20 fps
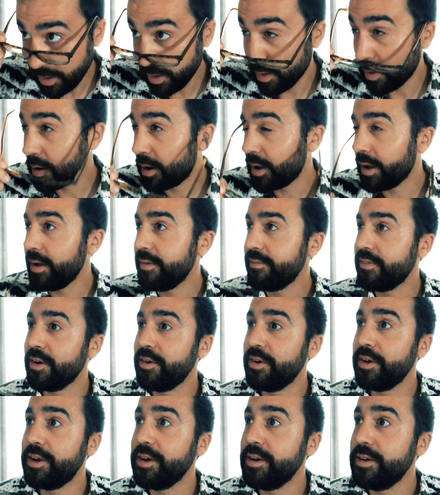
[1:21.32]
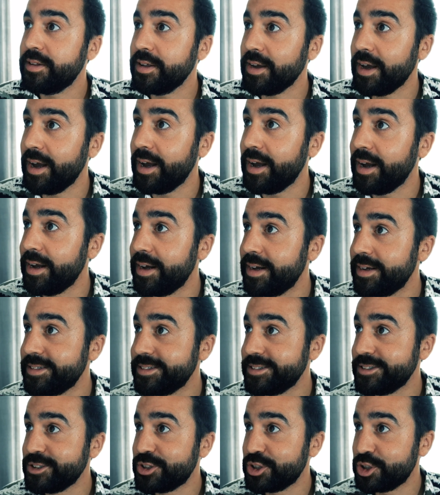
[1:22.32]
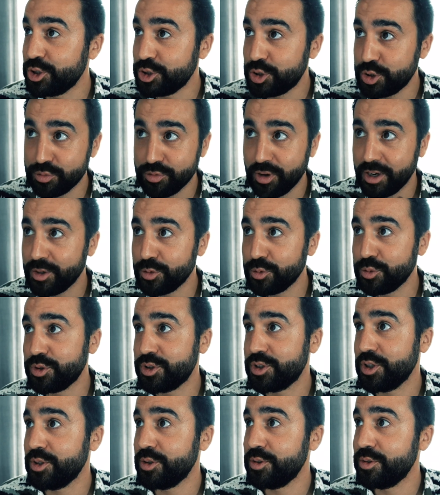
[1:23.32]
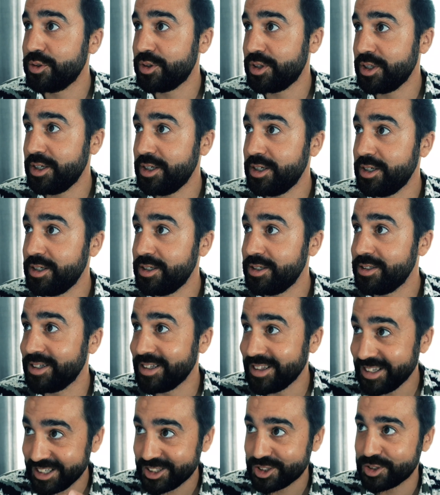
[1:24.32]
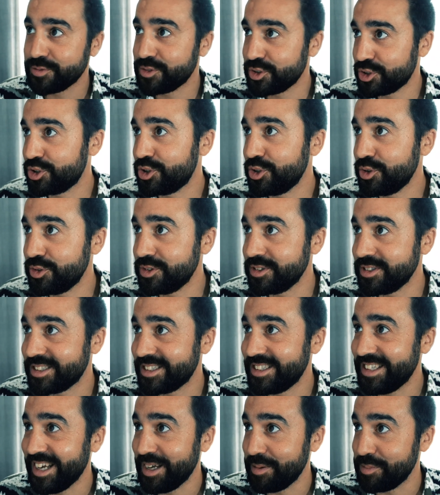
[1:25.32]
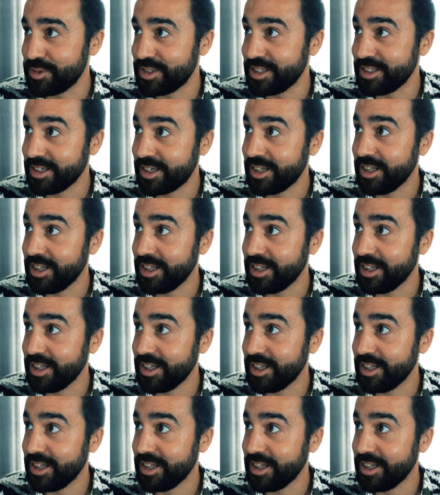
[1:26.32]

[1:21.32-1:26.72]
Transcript: Okay, very good. And could you write also the, the list of the students' names in the